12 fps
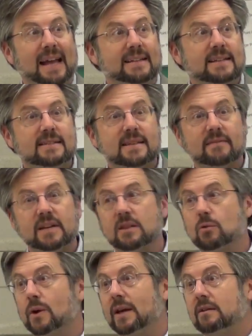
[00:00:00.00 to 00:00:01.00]

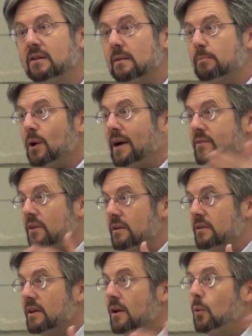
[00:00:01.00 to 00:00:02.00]
1873 to the
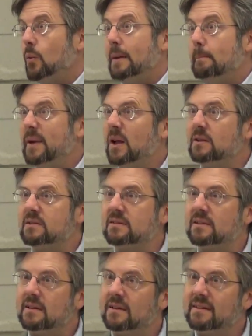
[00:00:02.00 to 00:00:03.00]
present, we built
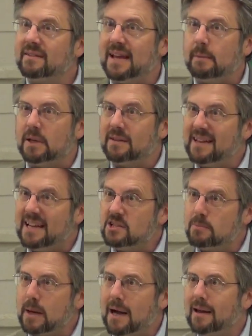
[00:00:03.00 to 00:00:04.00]

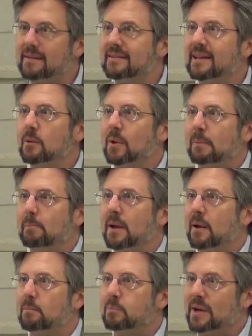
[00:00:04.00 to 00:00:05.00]
stabilization policy, we
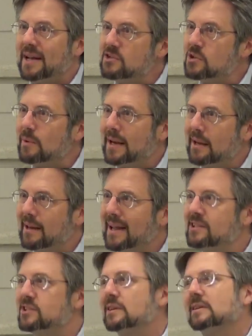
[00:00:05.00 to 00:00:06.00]
built prudential
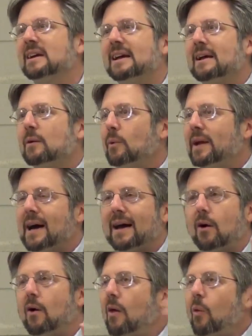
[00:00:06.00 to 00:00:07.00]
regulation, we
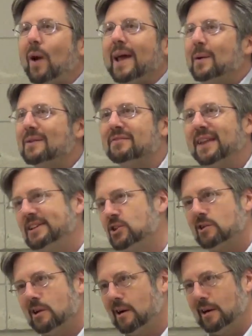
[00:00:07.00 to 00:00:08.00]
got all the way to
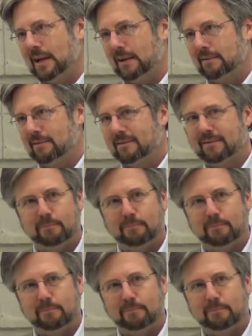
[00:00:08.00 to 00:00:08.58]
inflation targeting,